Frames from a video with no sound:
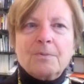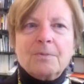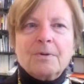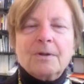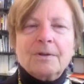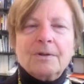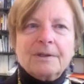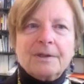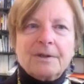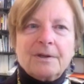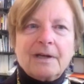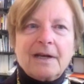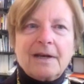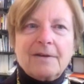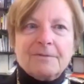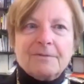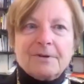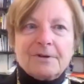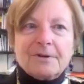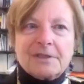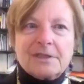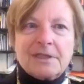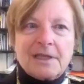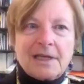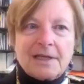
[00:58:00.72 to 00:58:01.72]
we're only going to have a
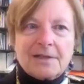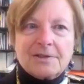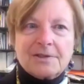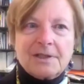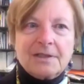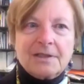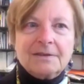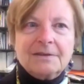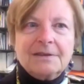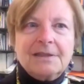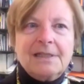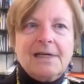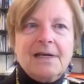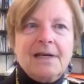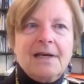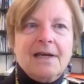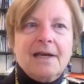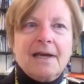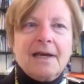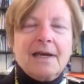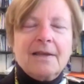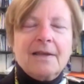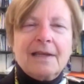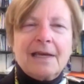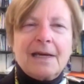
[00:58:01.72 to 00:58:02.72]
recession,
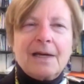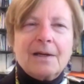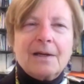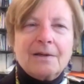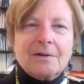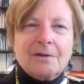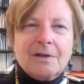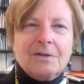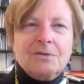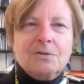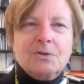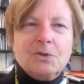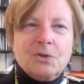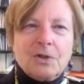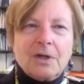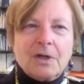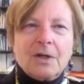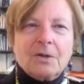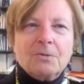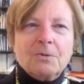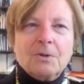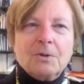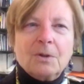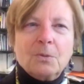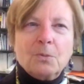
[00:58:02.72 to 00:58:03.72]
and that in
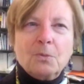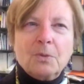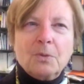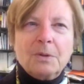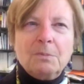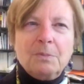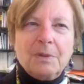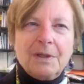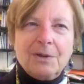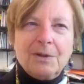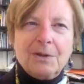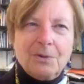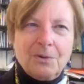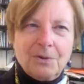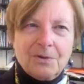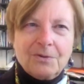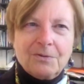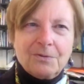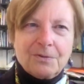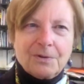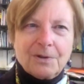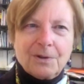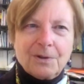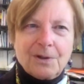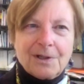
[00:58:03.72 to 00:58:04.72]
general would be good
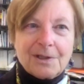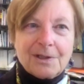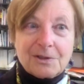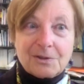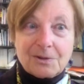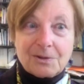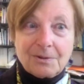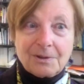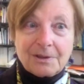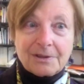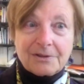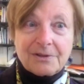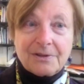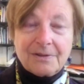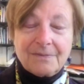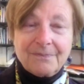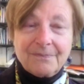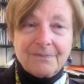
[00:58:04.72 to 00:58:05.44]
for law schools.